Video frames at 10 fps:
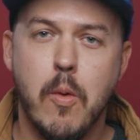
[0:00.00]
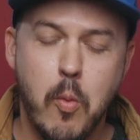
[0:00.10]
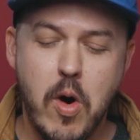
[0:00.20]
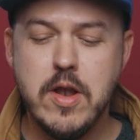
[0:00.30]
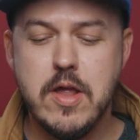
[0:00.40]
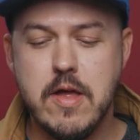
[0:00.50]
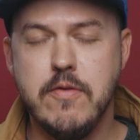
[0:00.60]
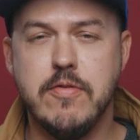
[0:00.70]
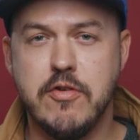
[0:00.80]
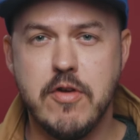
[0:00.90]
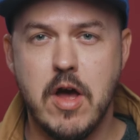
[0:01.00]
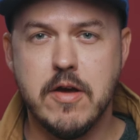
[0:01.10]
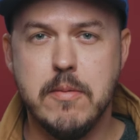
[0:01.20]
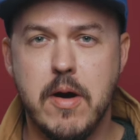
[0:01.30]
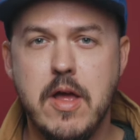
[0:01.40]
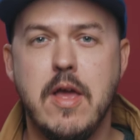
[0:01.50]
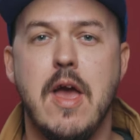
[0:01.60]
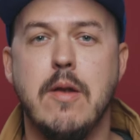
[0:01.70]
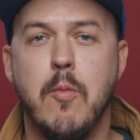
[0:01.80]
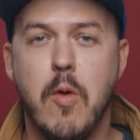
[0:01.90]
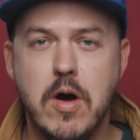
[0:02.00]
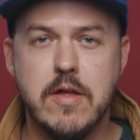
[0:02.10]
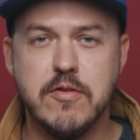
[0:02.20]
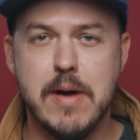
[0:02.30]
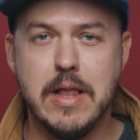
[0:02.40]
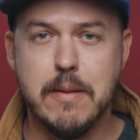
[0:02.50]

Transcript: One is the shotgun mic and one is my